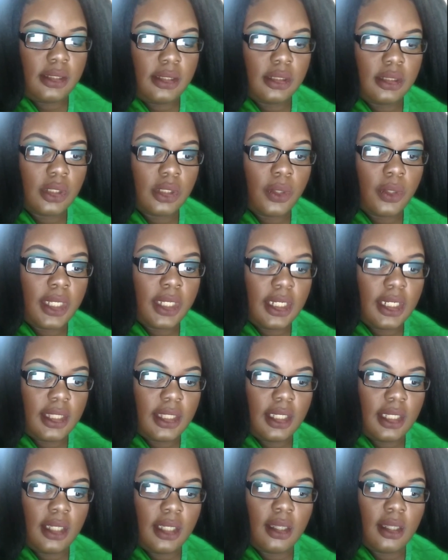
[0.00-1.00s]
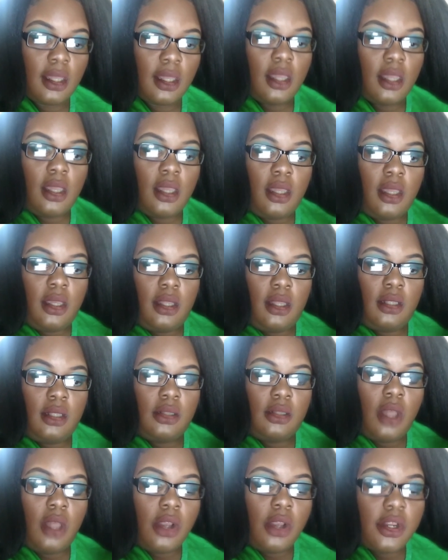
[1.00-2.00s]
So anything
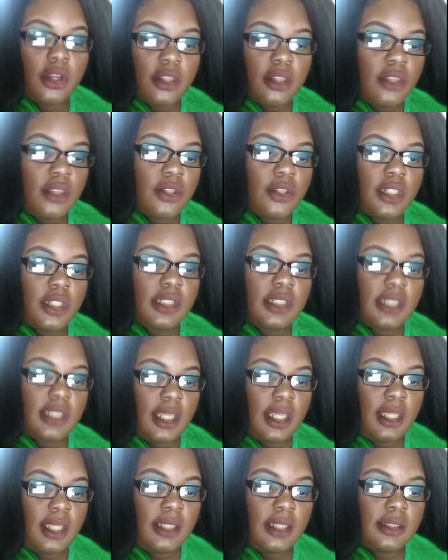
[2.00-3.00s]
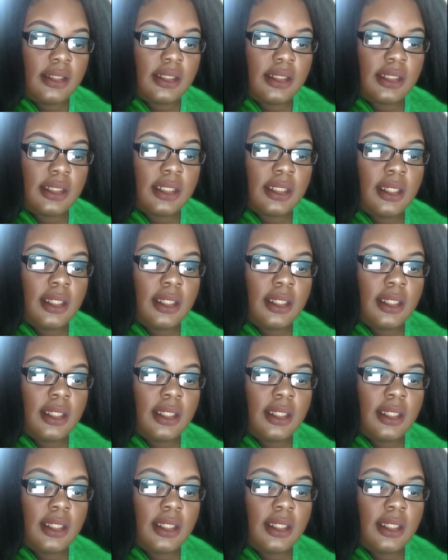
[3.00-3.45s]
longer than 30 seconds